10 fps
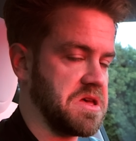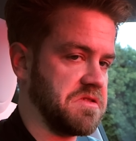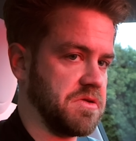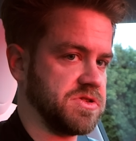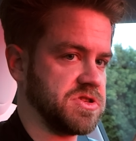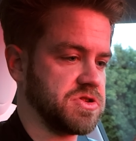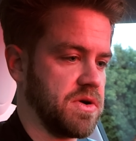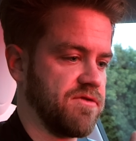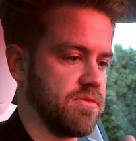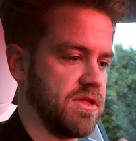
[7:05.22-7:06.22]
So it's just
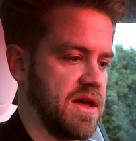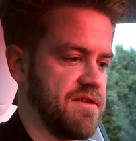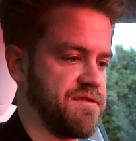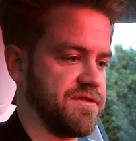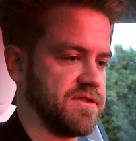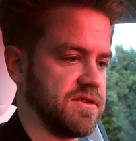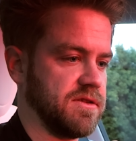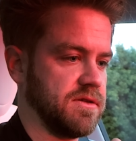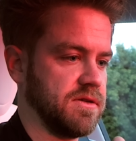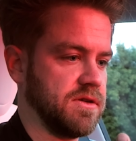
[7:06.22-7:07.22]
going from left
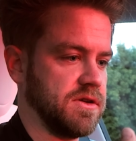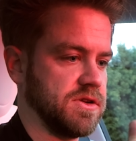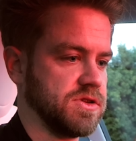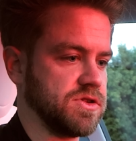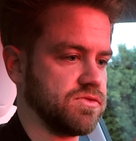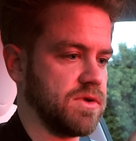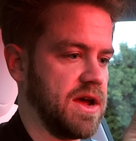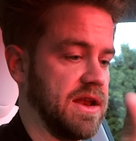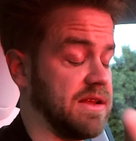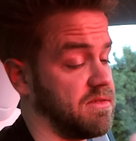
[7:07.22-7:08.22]
to
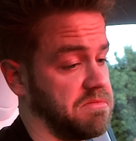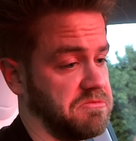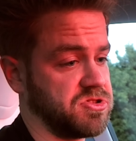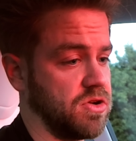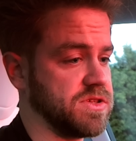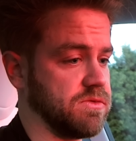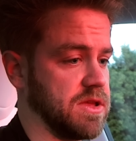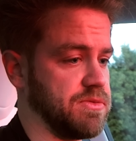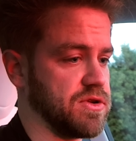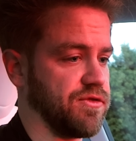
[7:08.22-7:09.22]
right, and it shows it really
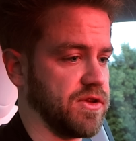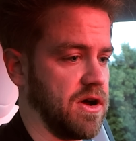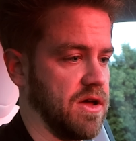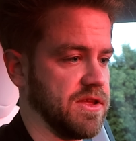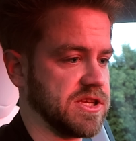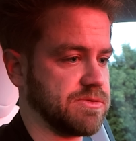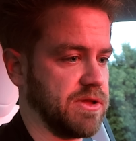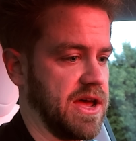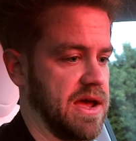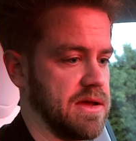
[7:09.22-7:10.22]
beautifully on the
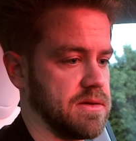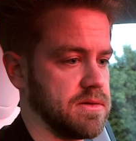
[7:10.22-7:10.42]
display.